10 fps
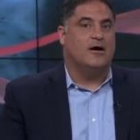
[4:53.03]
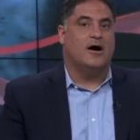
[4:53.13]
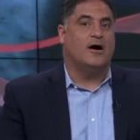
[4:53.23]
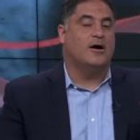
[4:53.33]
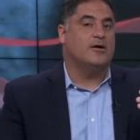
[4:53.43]

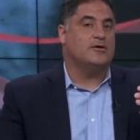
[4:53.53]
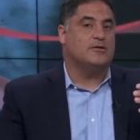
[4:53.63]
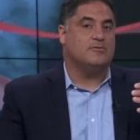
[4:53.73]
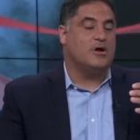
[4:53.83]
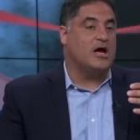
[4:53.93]
uh,
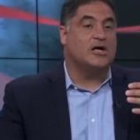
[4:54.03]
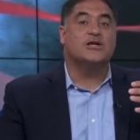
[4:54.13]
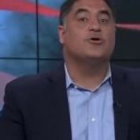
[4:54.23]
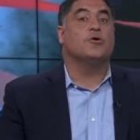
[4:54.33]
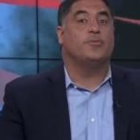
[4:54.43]
a
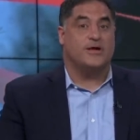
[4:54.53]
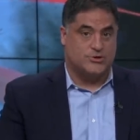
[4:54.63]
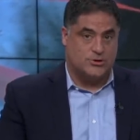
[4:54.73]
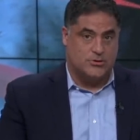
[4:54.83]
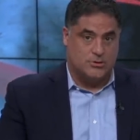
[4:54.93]
clearer
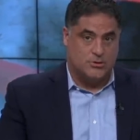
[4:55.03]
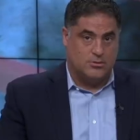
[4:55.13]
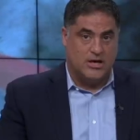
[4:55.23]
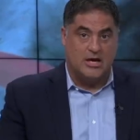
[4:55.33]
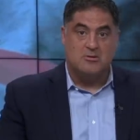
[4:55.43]
picture, mm -hmm.
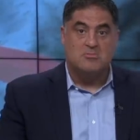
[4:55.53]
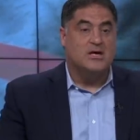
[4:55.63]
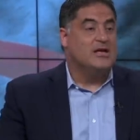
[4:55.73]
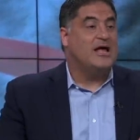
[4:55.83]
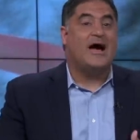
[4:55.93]
okay?
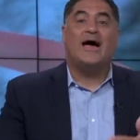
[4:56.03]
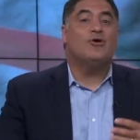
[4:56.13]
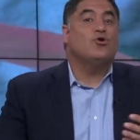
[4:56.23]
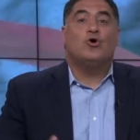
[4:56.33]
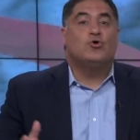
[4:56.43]
Now, I
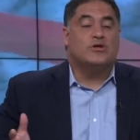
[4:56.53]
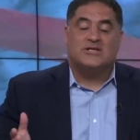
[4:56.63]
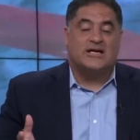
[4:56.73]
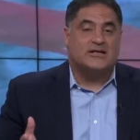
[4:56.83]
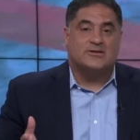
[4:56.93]
don't know the
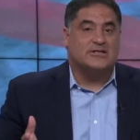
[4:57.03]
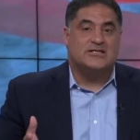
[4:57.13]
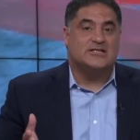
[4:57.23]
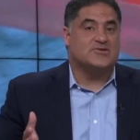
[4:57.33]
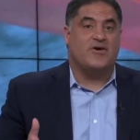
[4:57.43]
technical
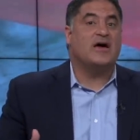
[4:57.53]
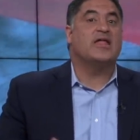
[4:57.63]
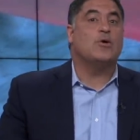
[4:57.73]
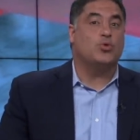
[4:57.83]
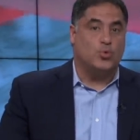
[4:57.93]
details of how
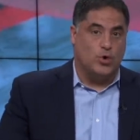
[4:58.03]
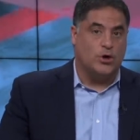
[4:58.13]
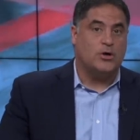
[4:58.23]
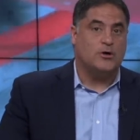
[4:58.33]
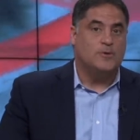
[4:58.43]
that would
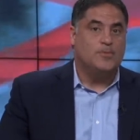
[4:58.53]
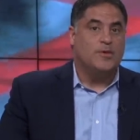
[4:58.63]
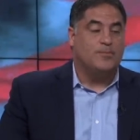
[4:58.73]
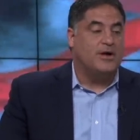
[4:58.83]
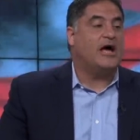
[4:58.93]
work,
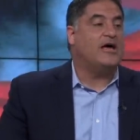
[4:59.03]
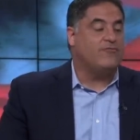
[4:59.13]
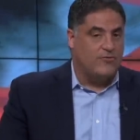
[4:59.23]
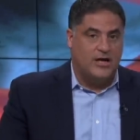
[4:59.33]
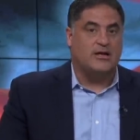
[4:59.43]
but I
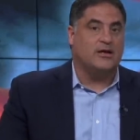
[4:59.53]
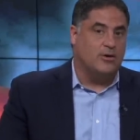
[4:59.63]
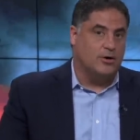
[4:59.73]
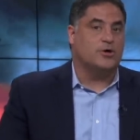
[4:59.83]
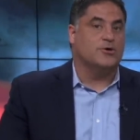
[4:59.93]
have read in
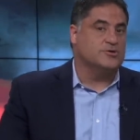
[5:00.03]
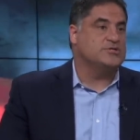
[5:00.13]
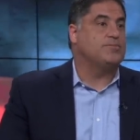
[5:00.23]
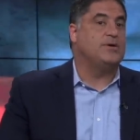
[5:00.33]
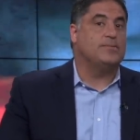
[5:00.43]
articles that